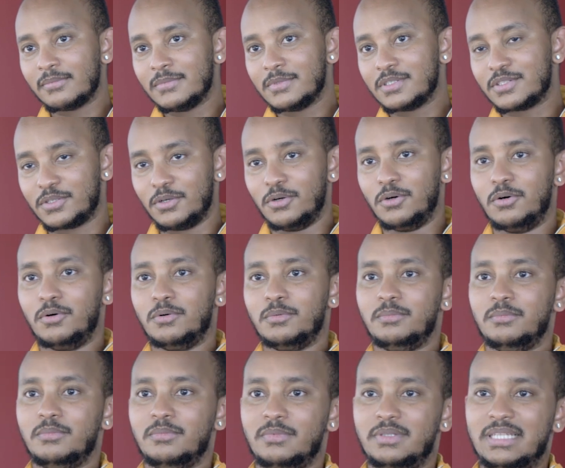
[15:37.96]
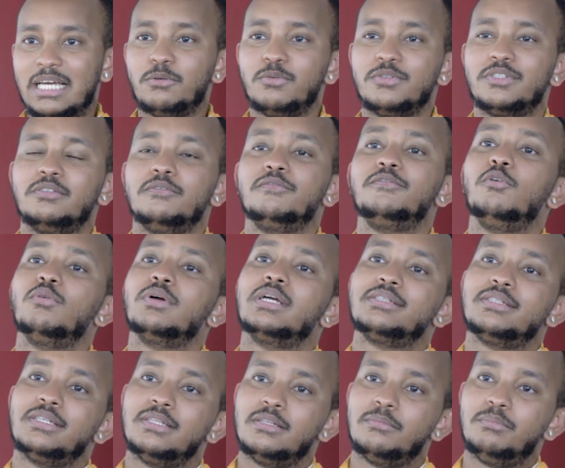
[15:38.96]
So that was the
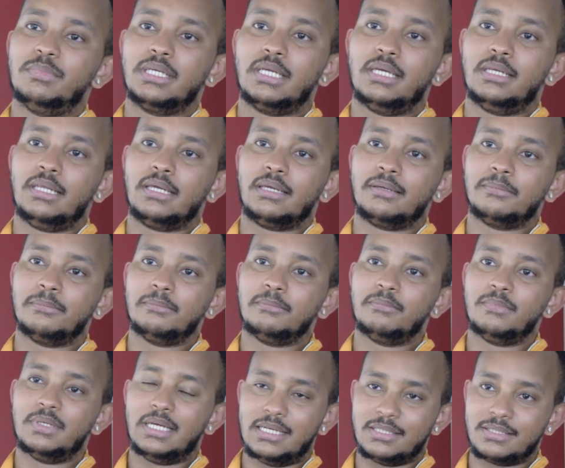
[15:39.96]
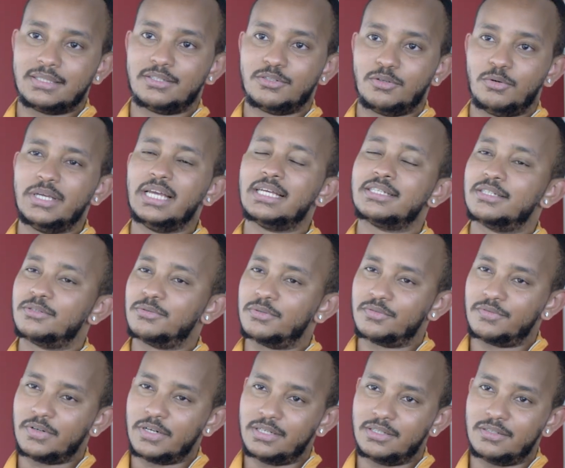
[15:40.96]
focus in the beginning. Yes. So yes, it
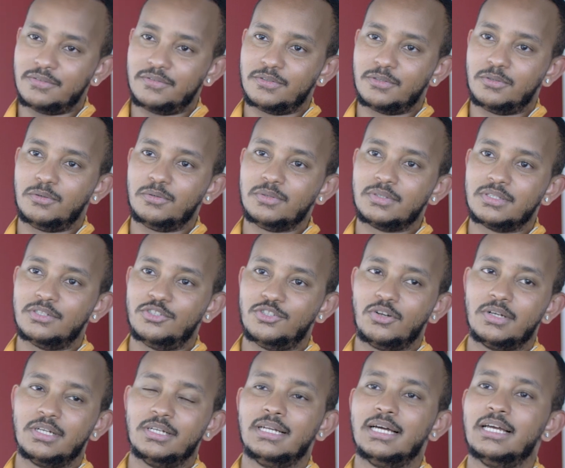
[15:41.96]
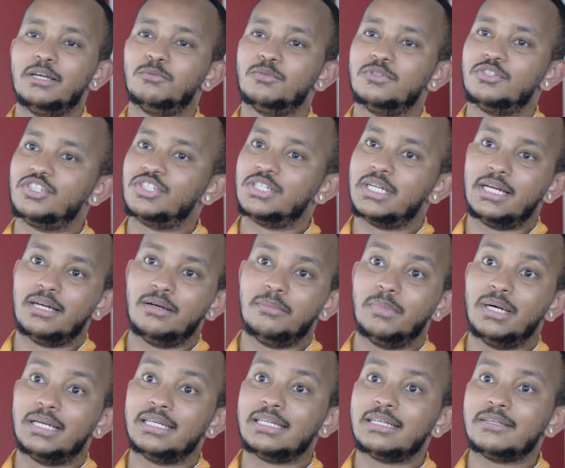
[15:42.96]
was very difficult. John and I would share
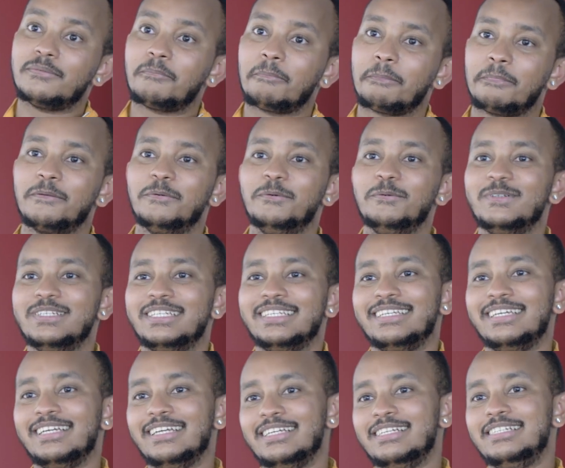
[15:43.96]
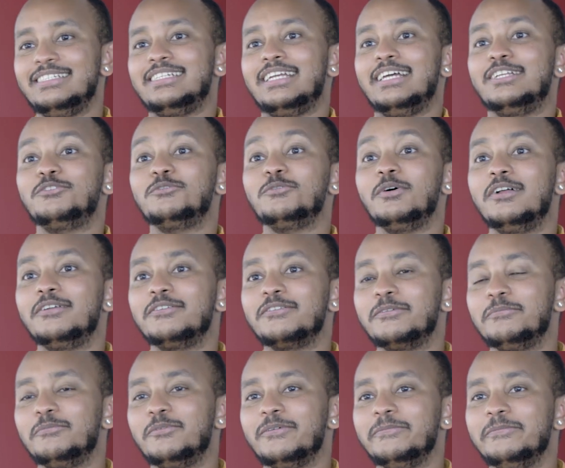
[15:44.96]
money. We would share
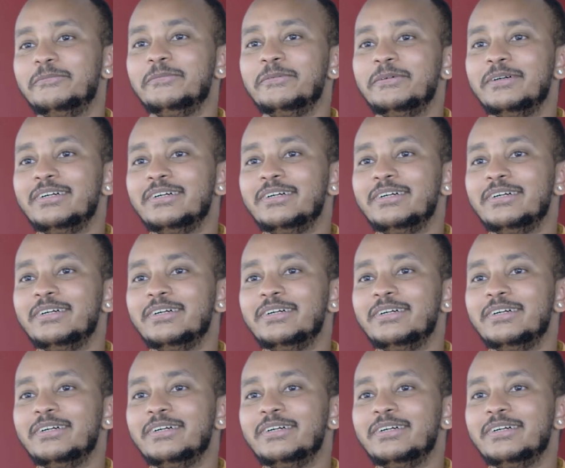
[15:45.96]
200 bob